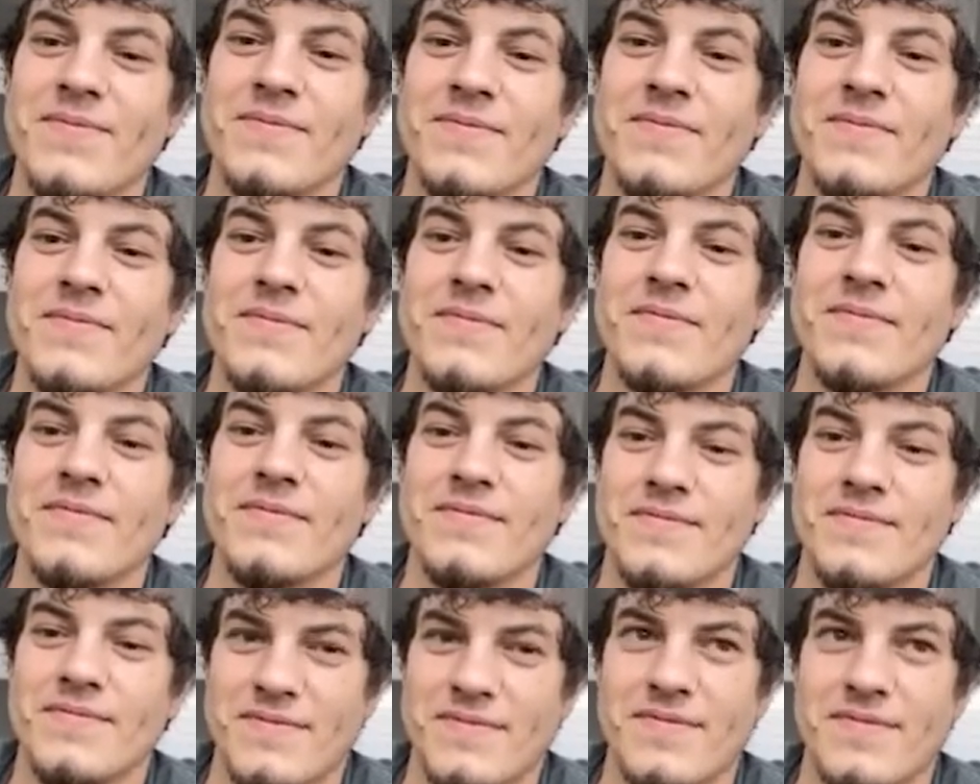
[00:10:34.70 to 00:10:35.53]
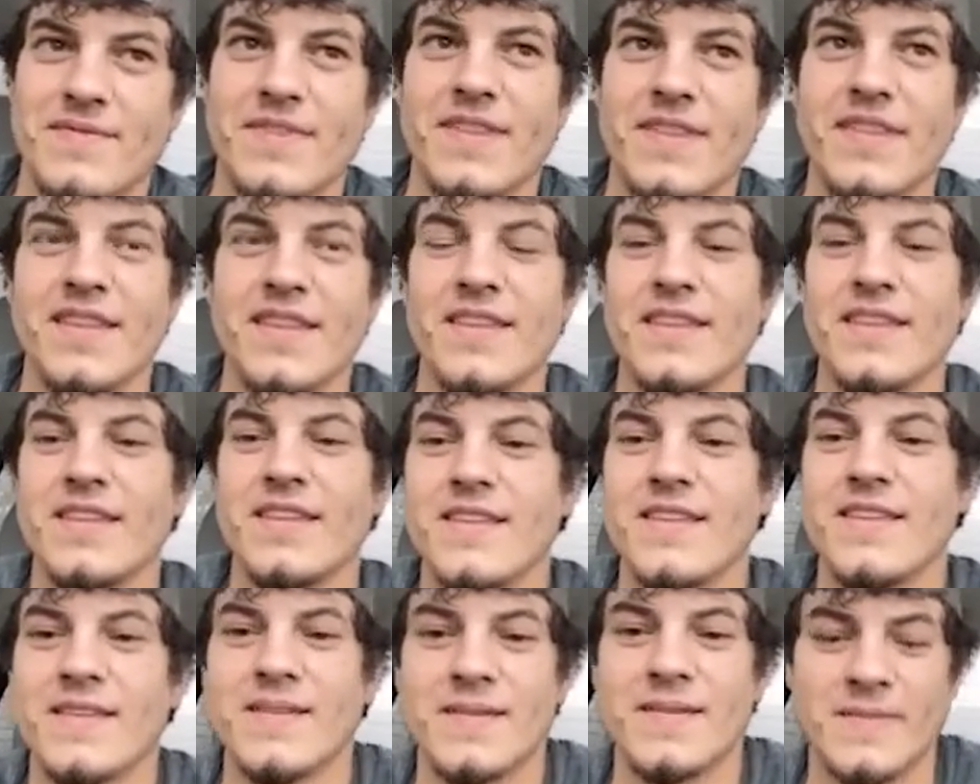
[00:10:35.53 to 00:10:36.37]

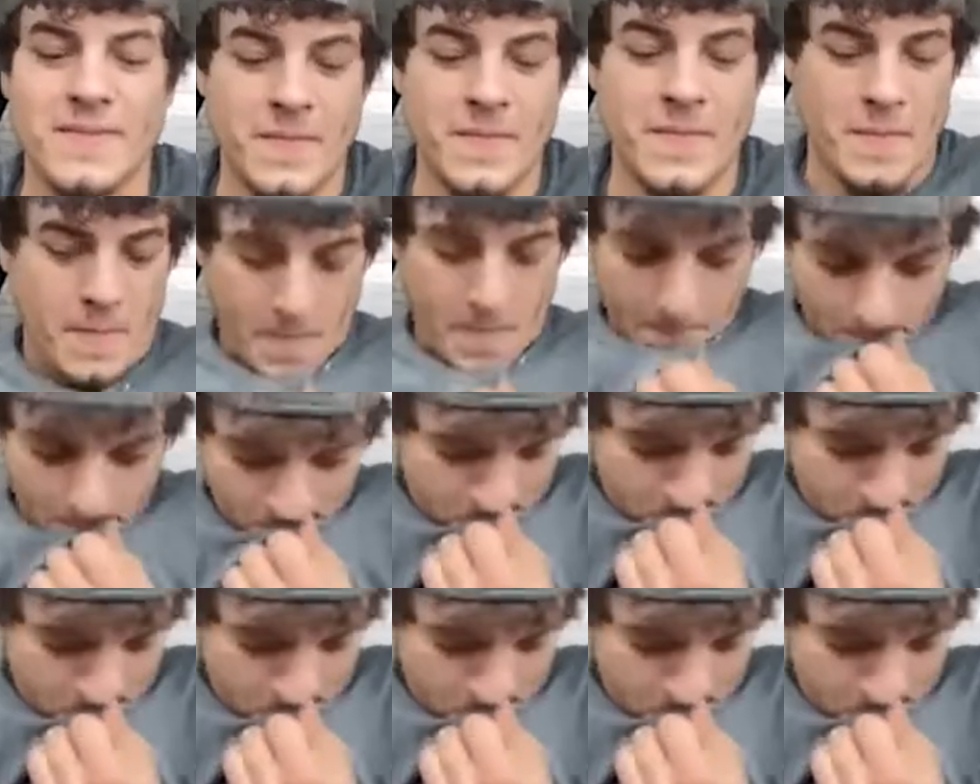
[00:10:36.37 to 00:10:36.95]
(silent)